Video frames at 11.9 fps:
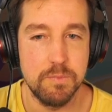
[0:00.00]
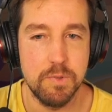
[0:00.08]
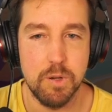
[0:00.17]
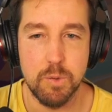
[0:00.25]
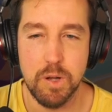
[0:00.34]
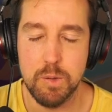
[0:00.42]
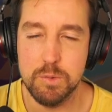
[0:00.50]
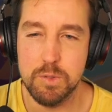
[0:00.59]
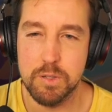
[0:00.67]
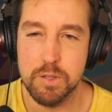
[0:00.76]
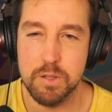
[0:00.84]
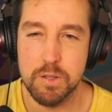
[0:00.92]
how do
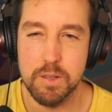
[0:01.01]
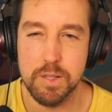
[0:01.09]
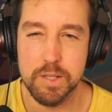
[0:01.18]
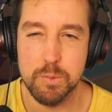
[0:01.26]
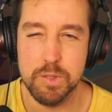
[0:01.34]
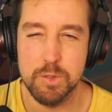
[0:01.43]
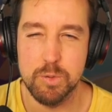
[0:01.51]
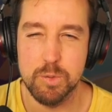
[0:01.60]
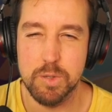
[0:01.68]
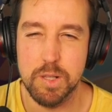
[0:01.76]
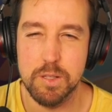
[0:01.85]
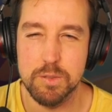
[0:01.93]
you call like when you do
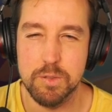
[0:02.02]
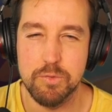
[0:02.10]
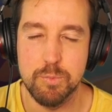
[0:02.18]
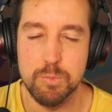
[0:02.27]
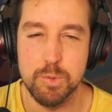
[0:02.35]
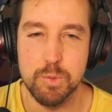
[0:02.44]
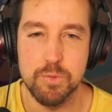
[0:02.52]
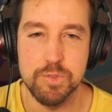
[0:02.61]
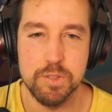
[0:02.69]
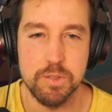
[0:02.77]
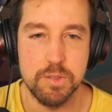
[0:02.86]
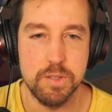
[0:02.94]
a lot of
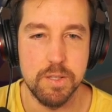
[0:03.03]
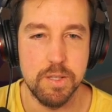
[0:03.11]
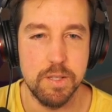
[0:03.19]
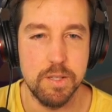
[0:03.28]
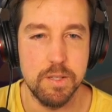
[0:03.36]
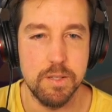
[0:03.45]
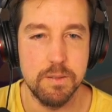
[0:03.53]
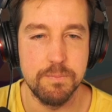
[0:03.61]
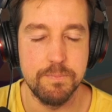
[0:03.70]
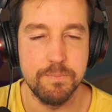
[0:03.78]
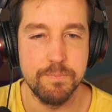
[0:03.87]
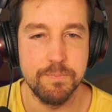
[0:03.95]
moves on the
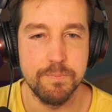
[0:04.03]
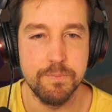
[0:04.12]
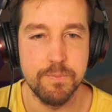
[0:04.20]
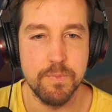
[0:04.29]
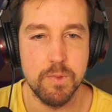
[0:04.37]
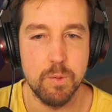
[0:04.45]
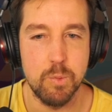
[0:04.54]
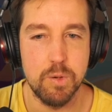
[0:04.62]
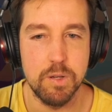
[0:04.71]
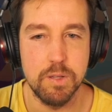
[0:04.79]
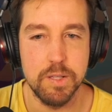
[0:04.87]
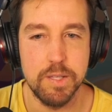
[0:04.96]

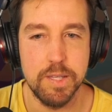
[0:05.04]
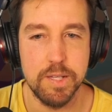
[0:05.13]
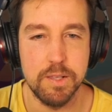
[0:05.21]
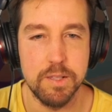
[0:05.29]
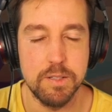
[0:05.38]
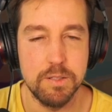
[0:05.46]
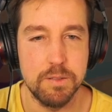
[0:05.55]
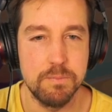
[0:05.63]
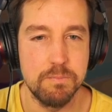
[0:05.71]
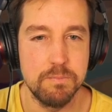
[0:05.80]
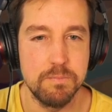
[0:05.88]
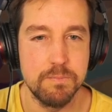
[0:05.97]
wall in English?
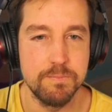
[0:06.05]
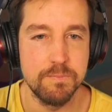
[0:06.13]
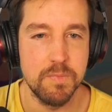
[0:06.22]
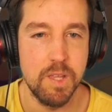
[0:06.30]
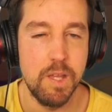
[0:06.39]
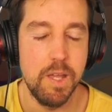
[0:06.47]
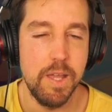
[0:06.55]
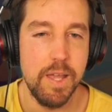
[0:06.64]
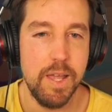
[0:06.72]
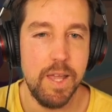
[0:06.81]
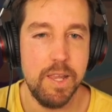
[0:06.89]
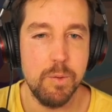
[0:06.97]

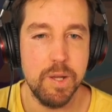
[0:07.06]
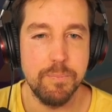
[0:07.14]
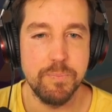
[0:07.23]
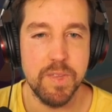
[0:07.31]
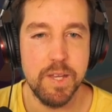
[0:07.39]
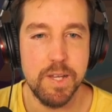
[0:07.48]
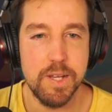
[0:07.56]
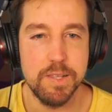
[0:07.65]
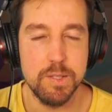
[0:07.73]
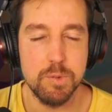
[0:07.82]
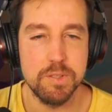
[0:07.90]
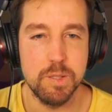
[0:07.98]
Anyway,
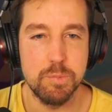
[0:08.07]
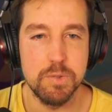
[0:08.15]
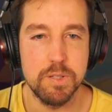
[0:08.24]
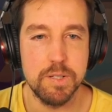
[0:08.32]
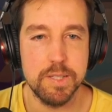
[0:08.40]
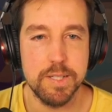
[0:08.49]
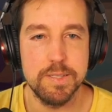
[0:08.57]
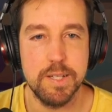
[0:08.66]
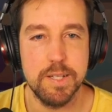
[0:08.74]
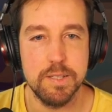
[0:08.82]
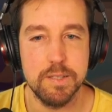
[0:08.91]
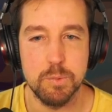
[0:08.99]
that was the boulder that I
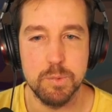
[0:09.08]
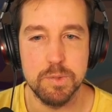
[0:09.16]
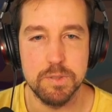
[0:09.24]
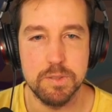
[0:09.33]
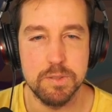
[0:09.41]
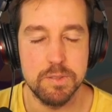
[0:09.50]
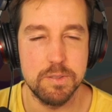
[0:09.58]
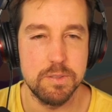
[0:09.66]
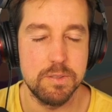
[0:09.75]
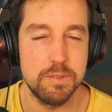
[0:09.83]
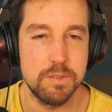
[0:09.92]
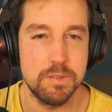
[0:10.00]
set. It
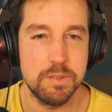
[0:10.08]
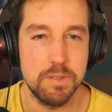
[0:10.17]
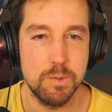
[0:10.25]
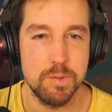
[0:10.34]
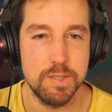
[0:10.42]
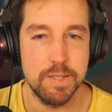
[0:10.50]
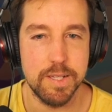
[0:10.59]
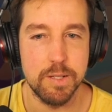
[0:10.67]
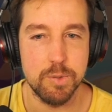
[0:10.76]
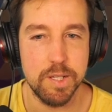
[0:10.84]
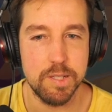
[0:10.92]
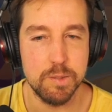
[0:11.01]
wasn't the
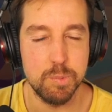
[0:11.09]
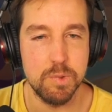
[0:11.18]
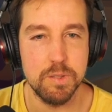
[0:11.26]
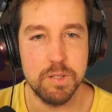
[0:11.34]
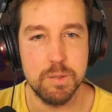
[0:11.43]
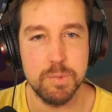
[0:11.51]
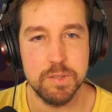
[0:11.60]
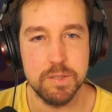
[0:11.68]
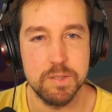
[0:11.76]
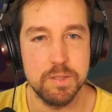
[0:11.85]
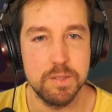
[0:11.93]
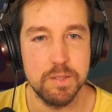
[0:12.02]
greatest boulder, but
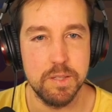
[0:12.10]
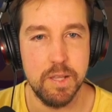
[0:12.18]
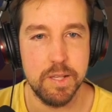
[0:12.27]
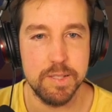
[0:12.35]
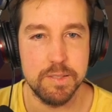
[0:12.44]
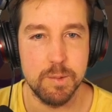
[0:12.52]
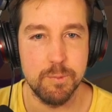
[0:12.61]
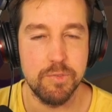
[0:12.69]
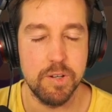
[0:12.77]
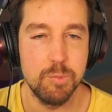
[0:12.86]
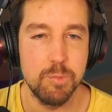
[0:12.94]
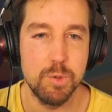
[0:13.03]
it had some
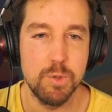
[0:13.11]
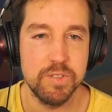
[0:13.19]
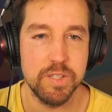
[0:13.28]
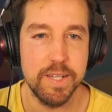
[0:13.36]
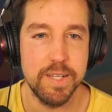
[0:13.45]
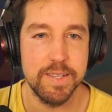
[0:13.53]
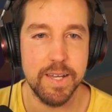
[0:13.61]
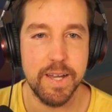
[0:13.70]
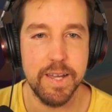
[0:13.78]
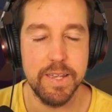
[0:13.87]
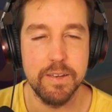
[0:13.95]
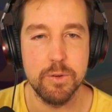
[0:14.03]
fun moves and
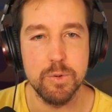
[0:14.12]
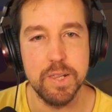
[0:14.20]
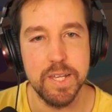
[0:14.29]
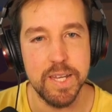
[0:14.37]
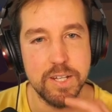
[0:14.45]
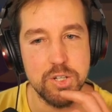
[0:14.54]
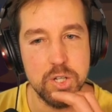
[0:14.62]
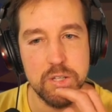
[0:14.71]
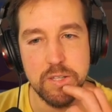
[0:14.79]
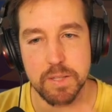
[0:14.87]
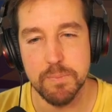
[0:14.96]
I really enjoyed it.